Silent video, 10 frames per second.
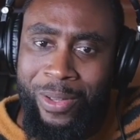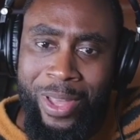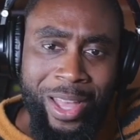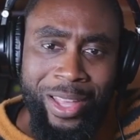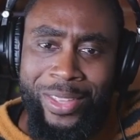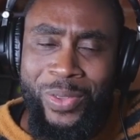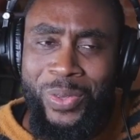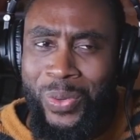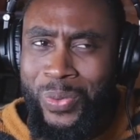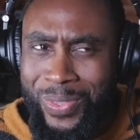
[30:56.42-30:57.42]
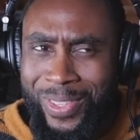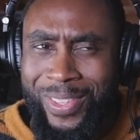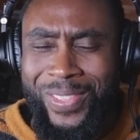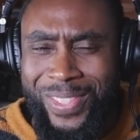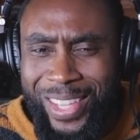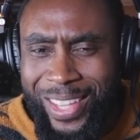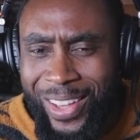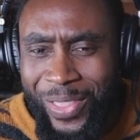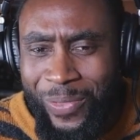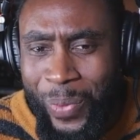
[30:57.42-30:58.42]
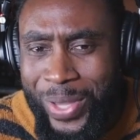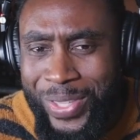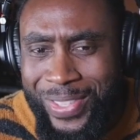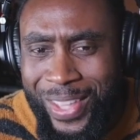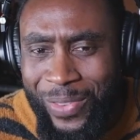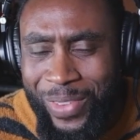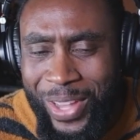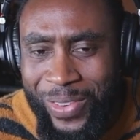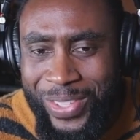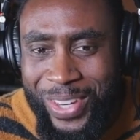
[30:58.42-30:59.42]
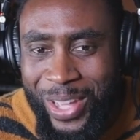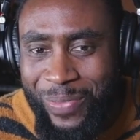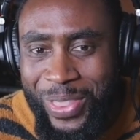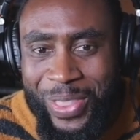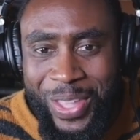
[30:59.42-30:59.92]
You see the voices that are being risen up in the